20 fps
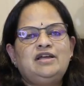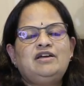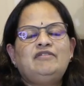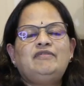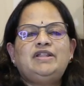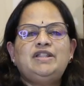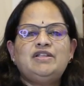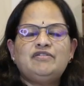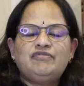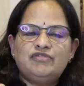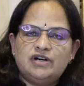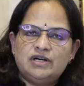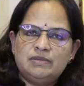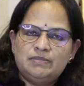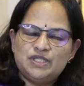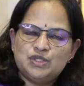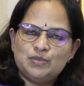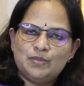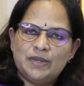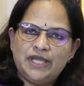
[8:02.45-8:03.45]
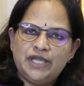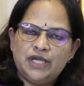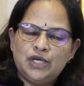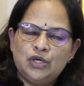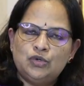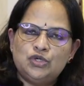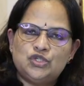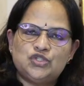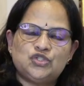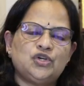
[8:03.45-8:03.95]
When the firm is buying
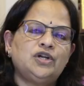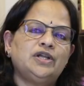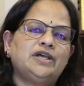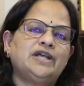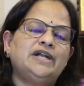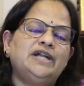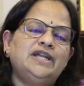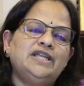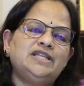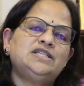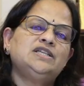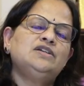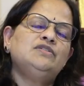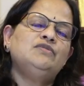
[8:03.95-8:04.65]
goods on credit,